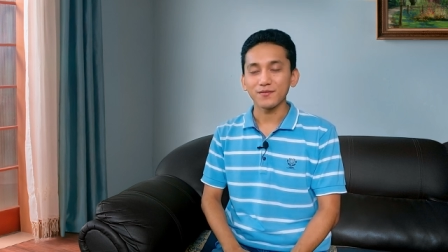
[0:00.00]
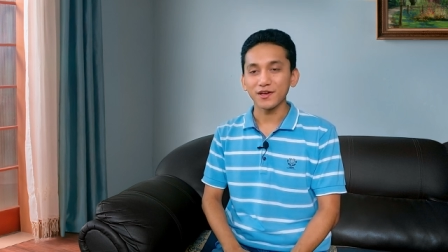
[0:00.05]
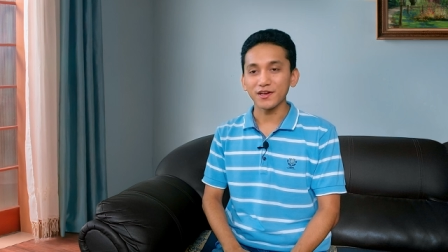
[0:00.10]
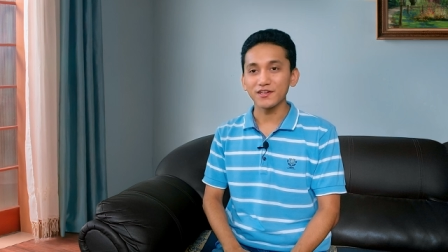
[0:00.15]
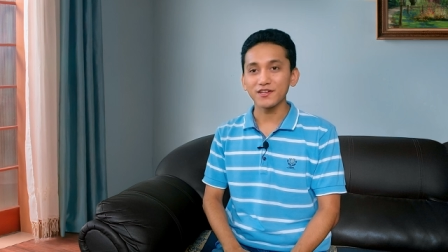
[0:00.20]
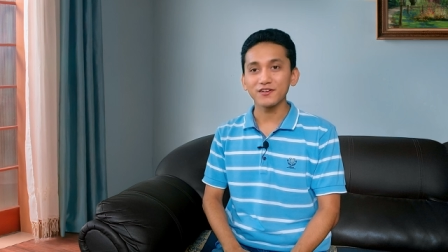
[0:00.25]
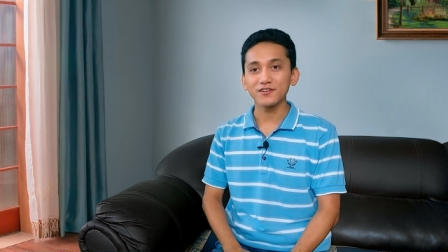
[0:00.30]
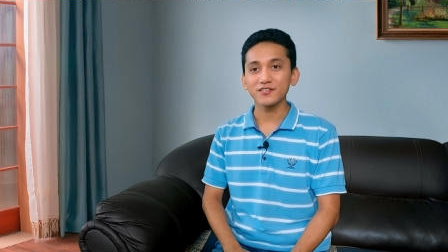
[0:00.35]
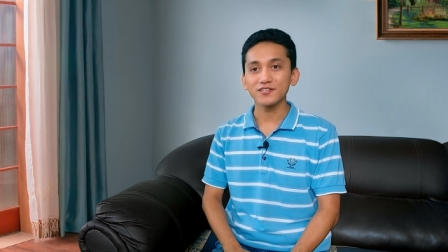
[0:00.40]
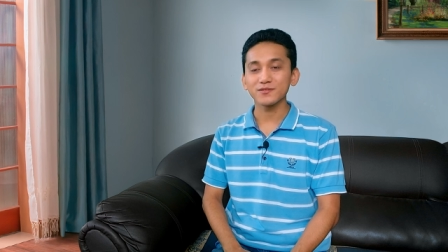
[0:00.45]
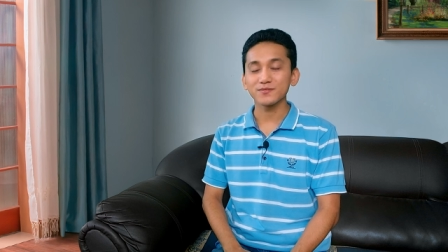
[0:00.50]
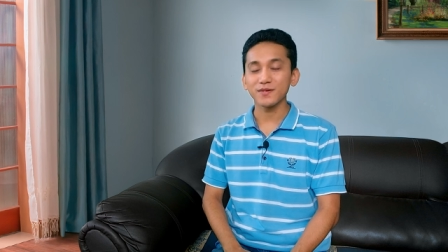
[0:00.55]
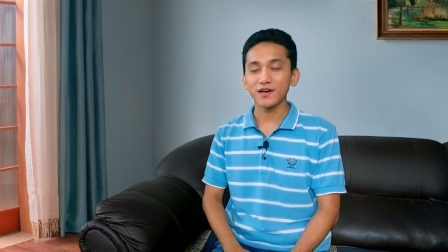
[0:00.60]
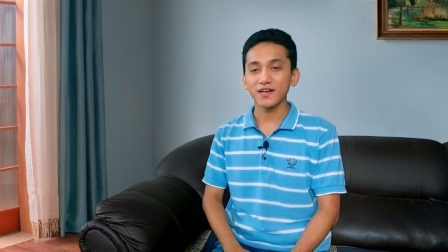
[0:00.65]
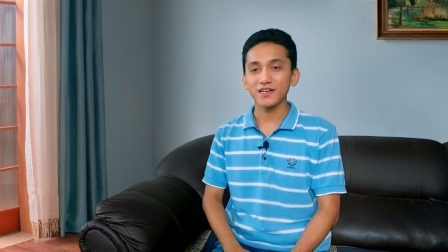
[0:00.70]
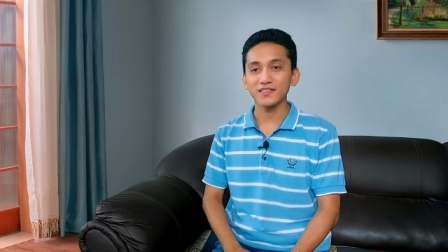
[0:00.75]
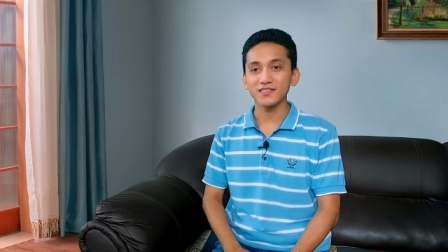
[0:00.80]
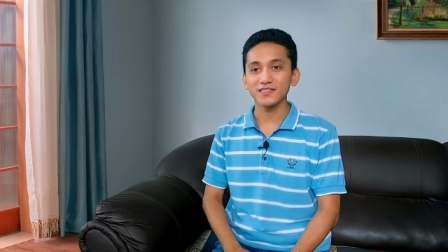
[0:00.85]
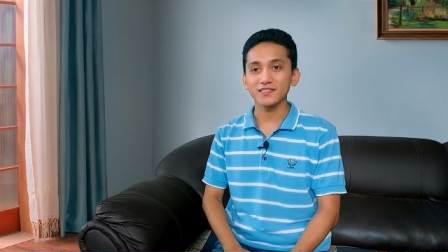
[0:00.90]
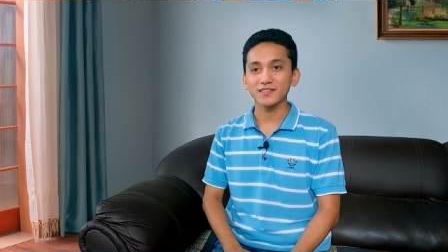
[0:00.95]
Many years
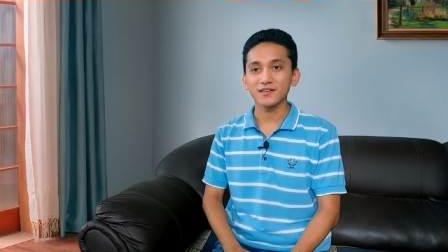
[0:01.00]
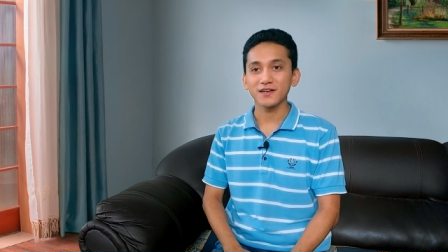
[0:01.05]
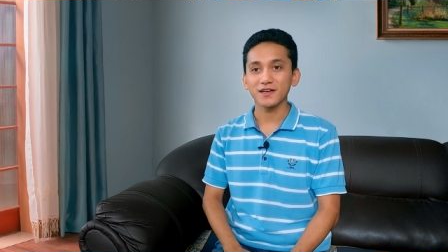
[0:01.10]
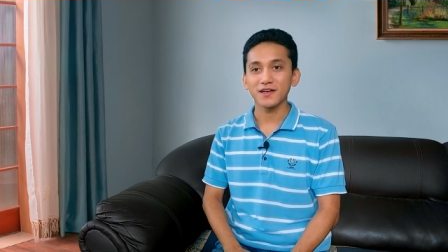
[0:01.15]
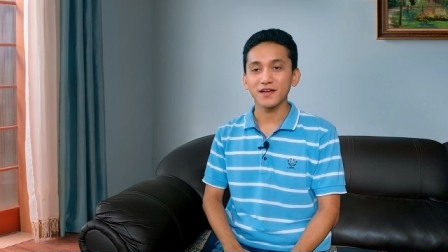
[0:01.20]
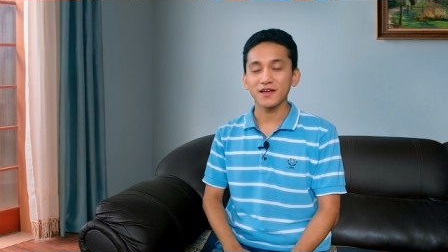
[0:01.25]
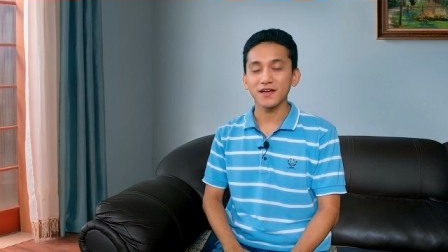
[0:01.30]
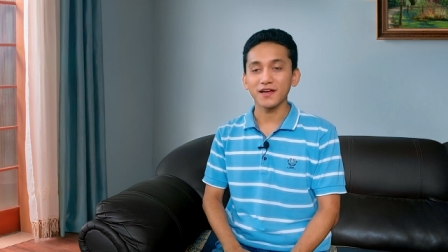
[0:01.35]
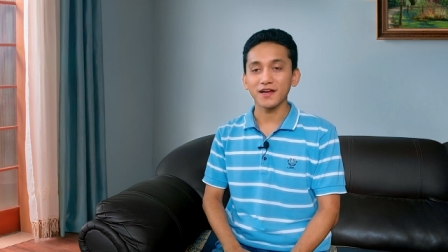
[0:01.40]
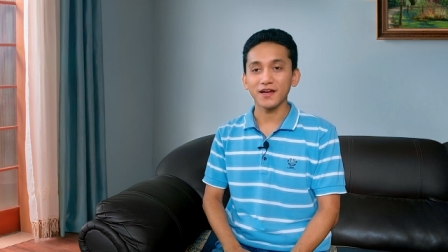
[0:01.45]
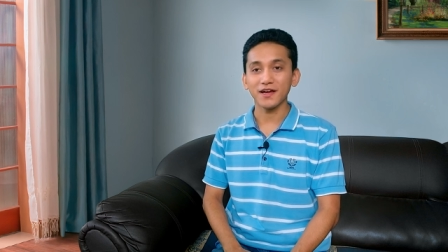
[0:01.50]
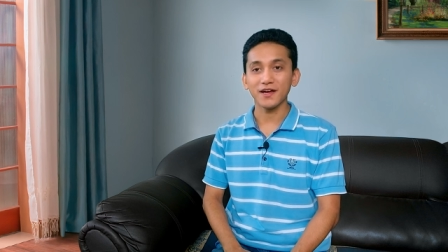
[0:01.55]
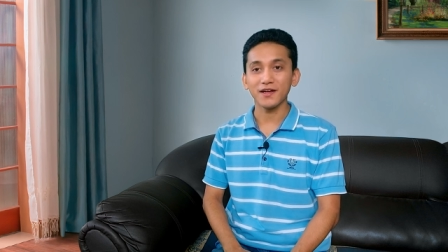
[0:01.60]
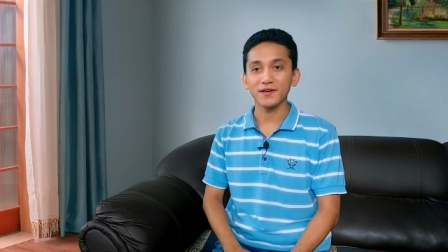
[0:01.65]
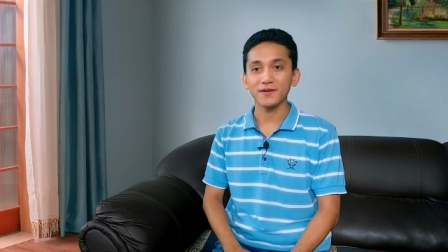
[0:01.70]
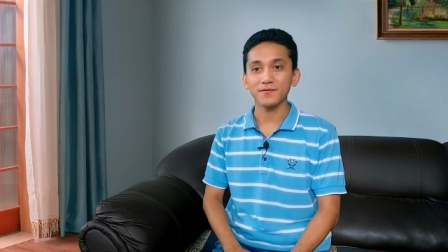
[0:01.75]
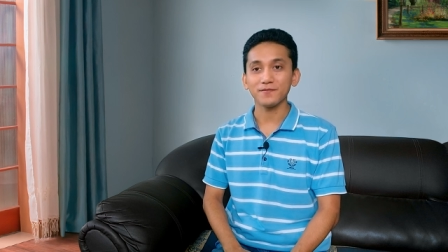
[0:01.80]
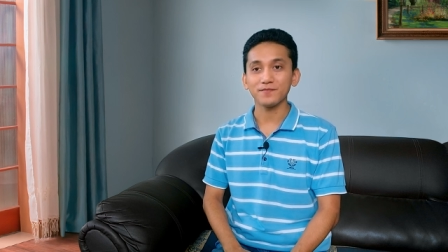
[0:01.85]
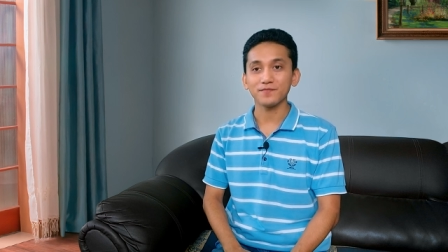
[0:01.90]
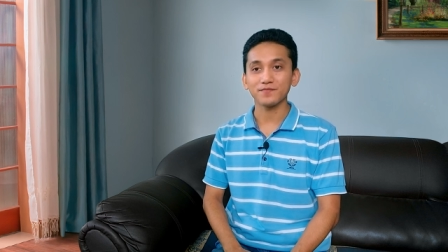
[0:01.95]
passed,
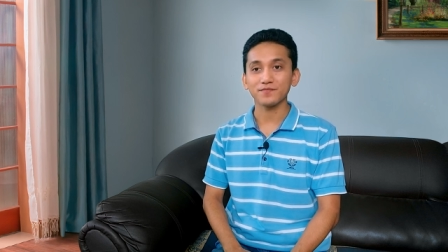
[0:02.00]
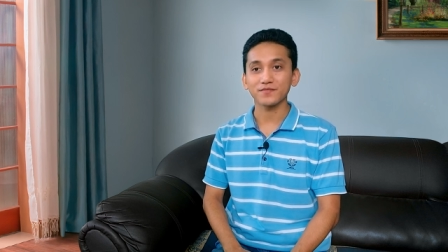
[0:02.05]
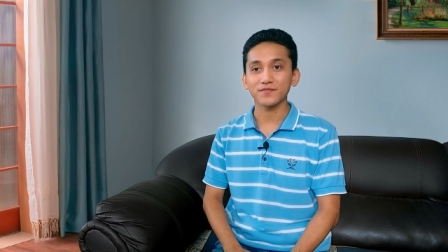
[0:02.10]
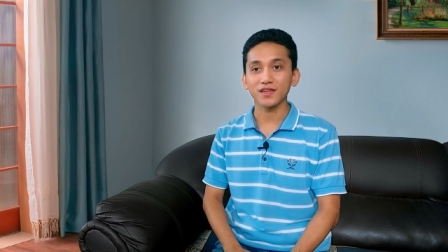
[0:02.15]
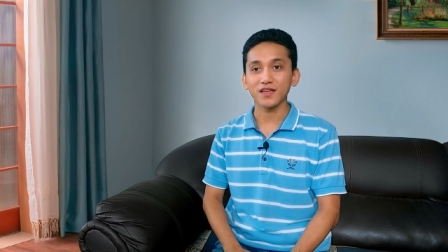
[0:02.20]
and